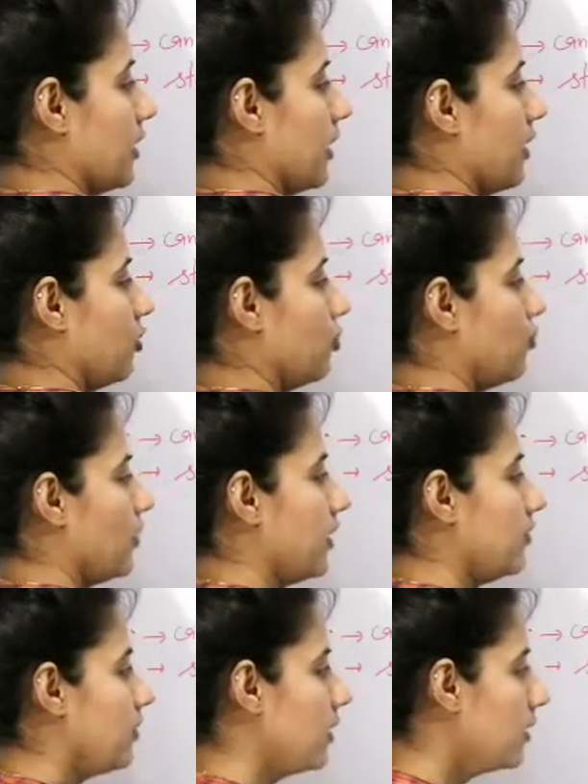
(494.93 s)
and you
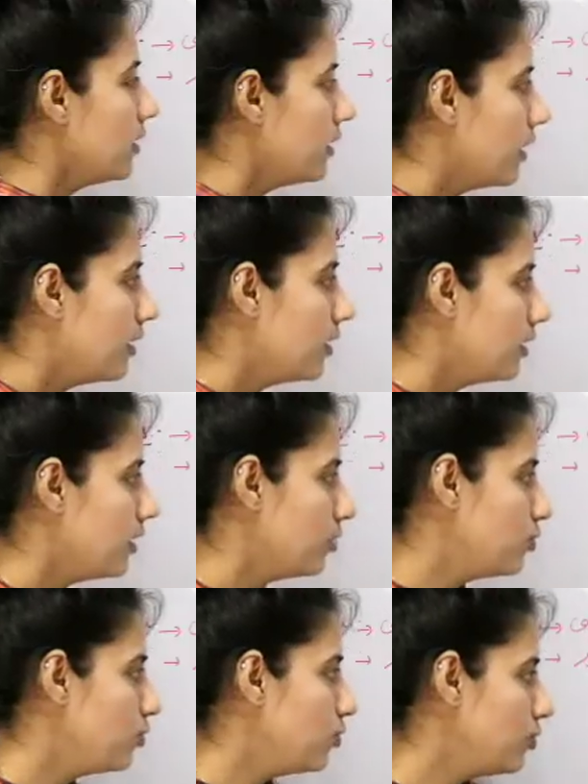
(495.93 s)
went there
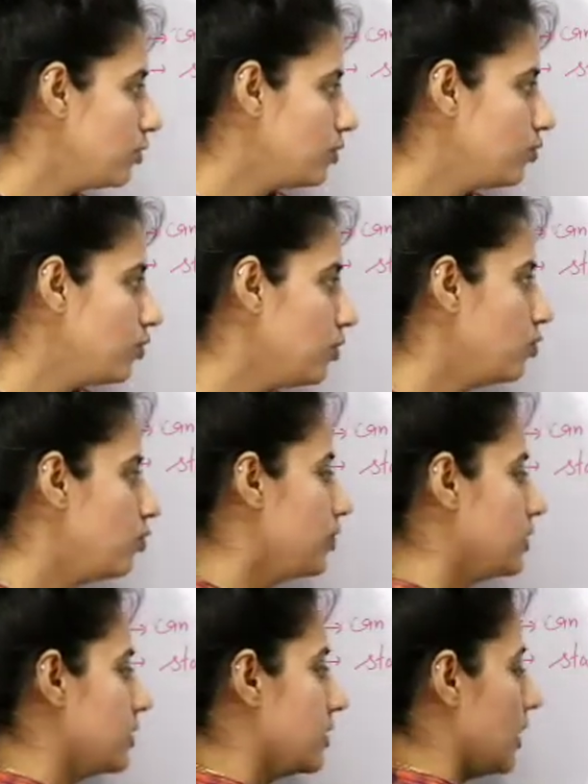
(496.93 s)
and you want to
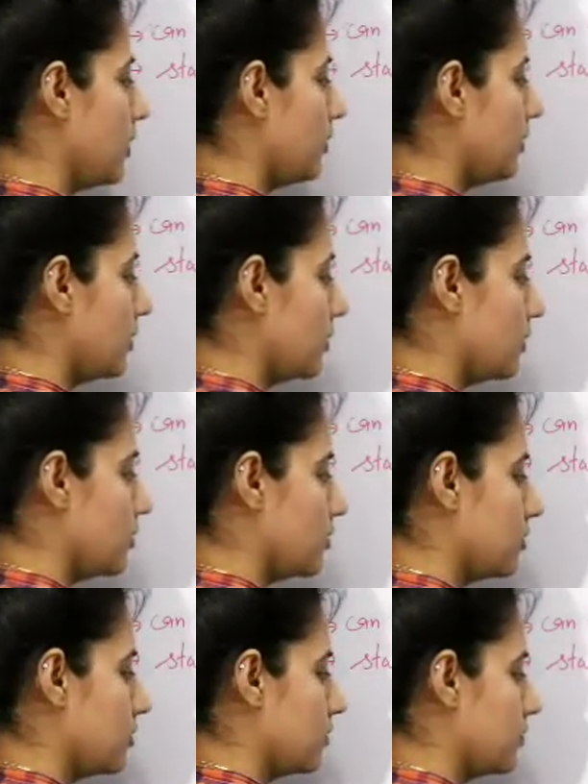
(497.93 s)
purchase 100
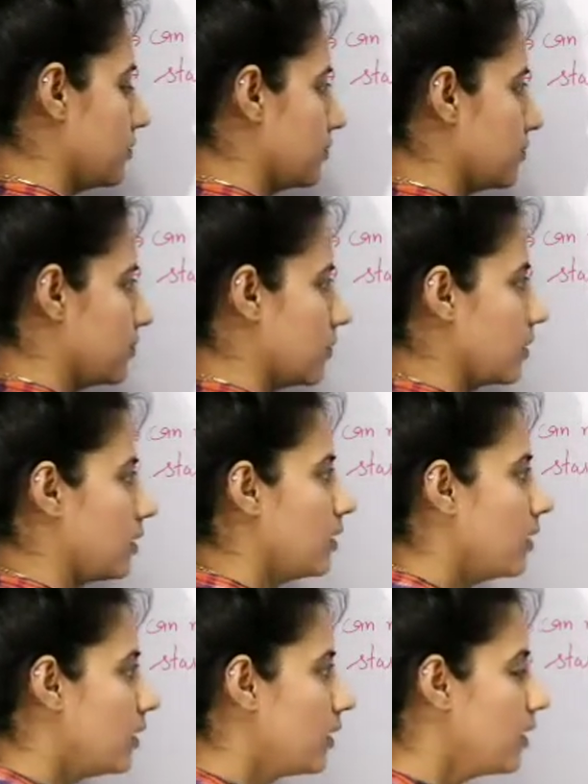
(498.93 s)
burgers.
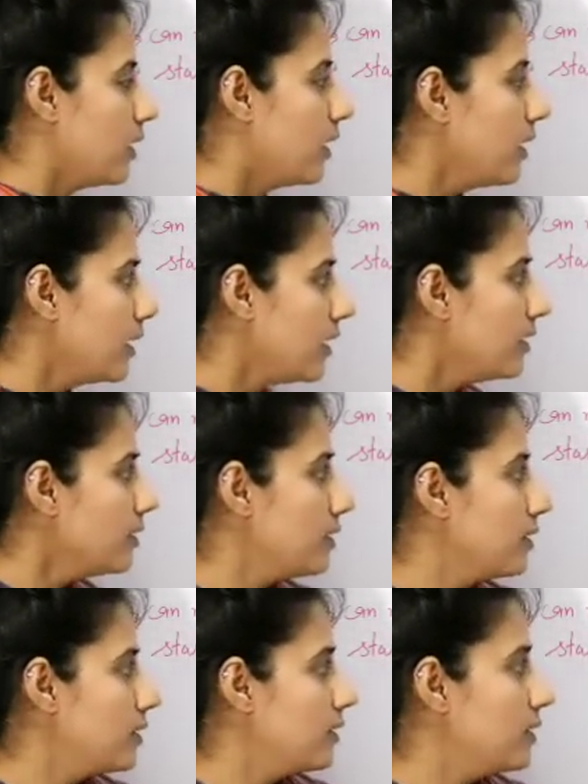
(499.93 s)
And
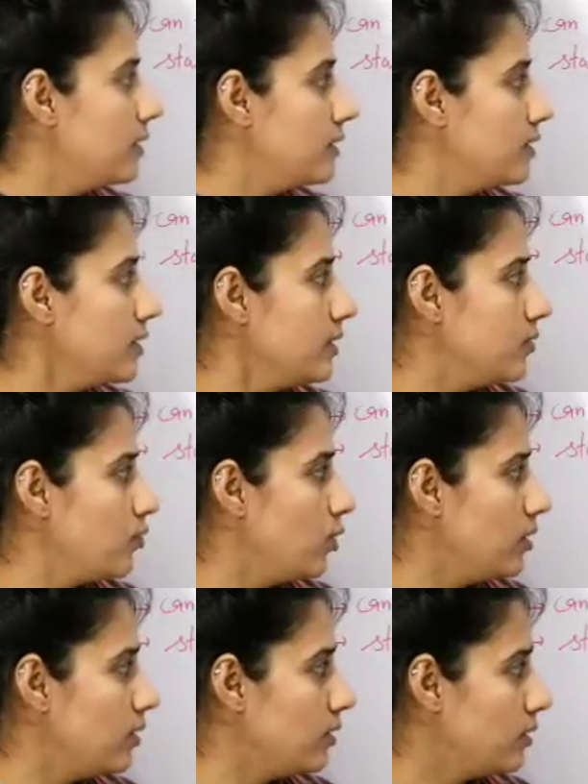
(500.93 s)
see
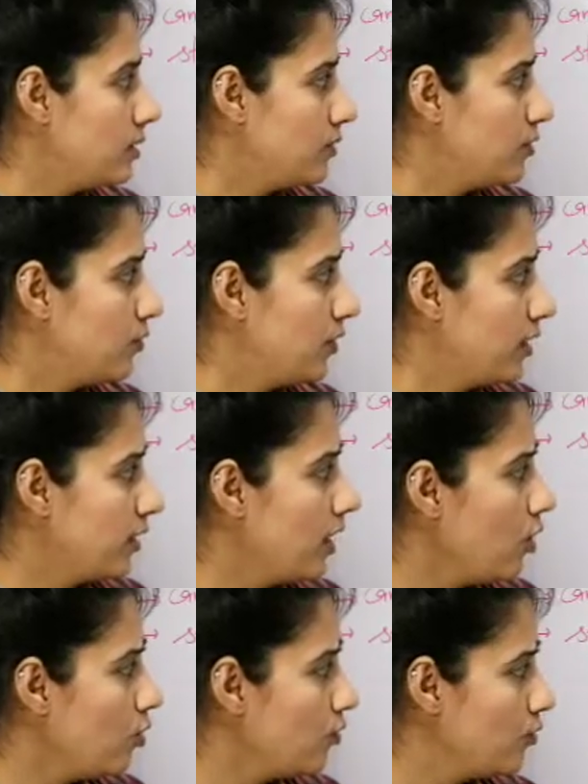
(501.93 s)
what if the
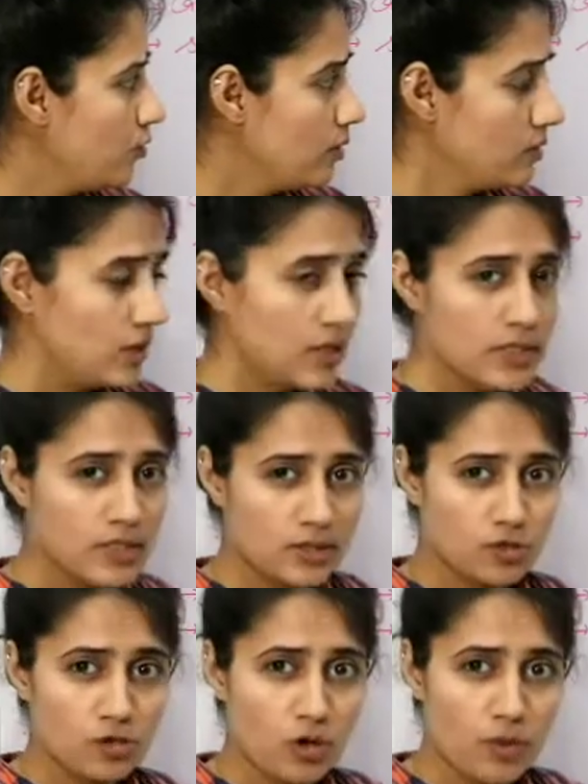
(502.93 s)
funda of this
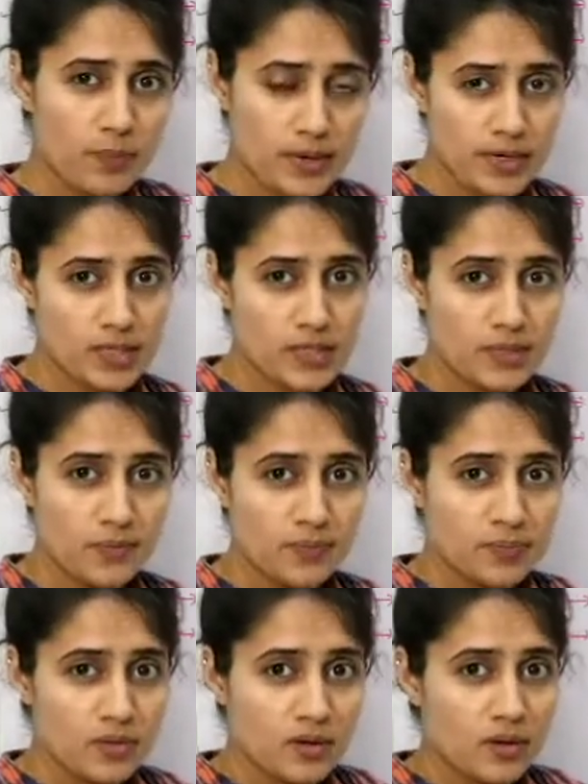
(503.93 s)
shop is,
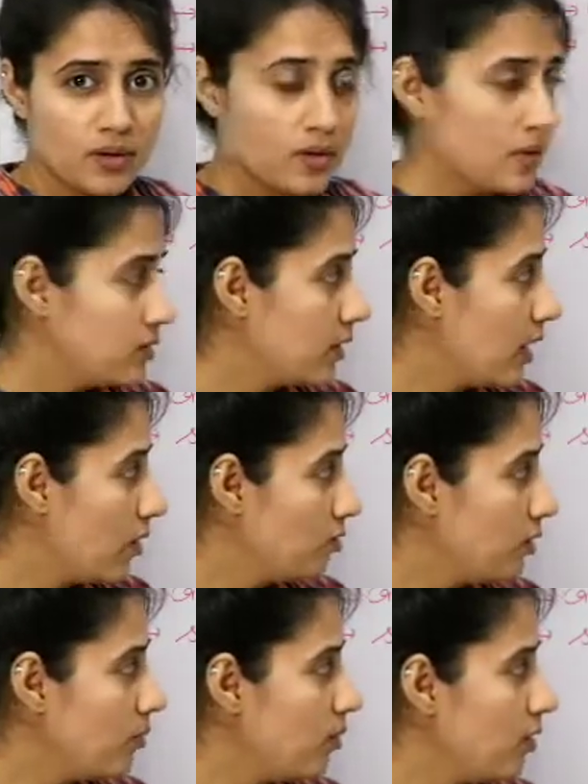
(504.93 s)
the
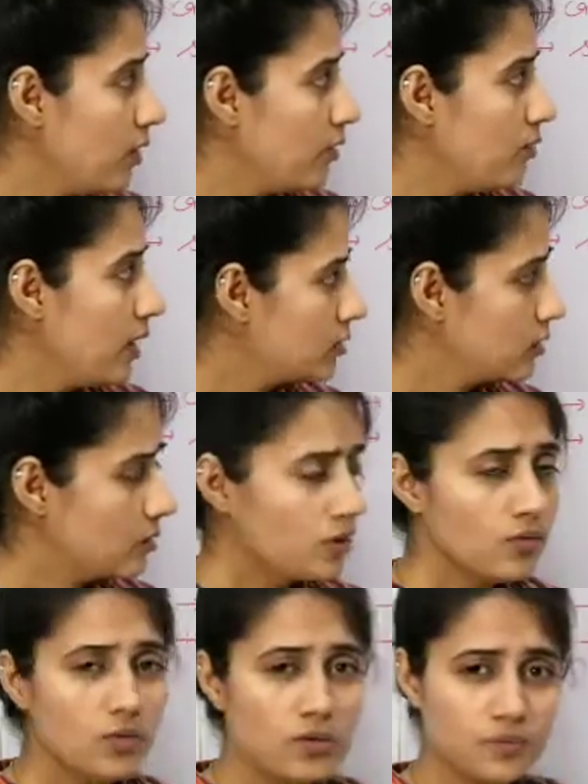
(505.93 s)
counter boy will
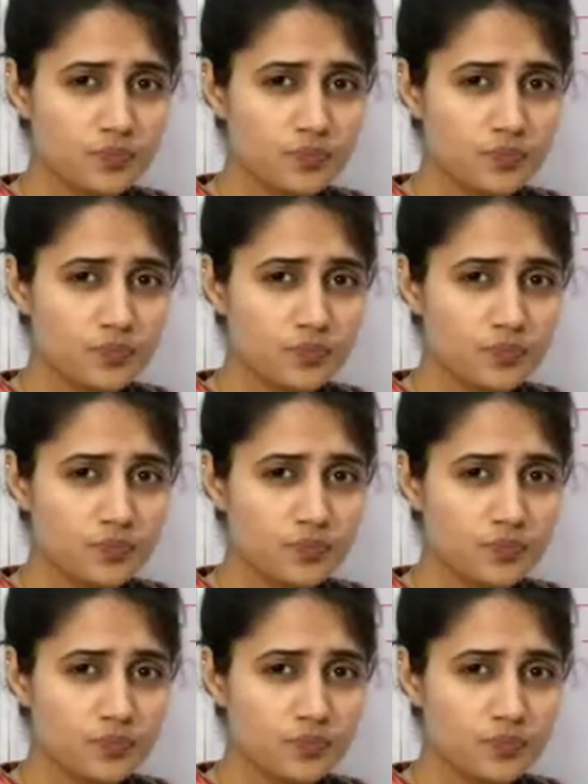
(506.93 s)
serve